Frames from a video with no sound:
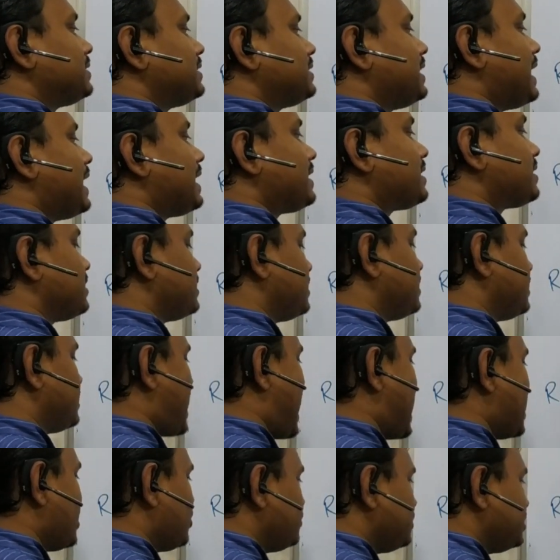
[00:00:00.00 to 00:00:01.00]
That
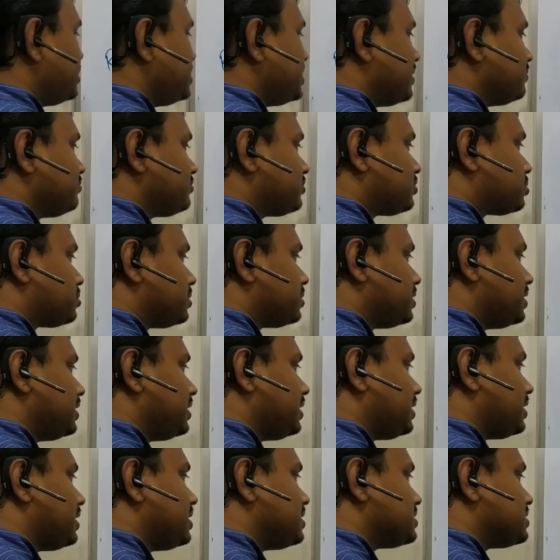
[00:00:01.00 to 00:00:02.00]
aluminium 3
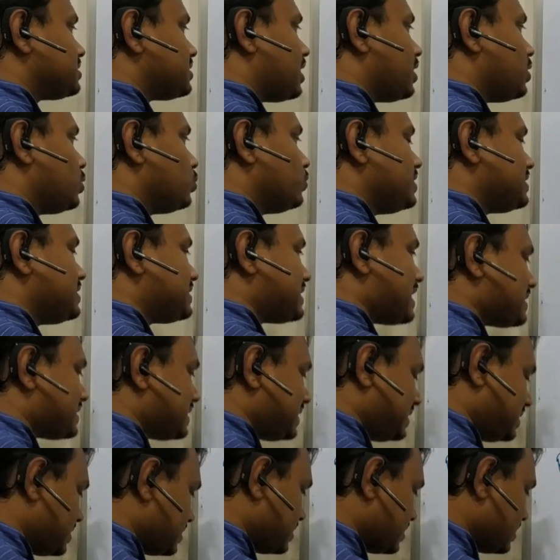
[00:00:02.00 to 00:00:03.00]
is a Lewis
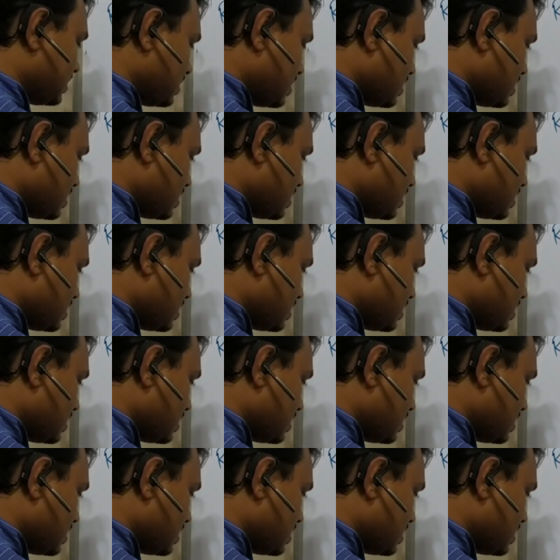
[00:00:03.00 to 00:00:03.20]
acid.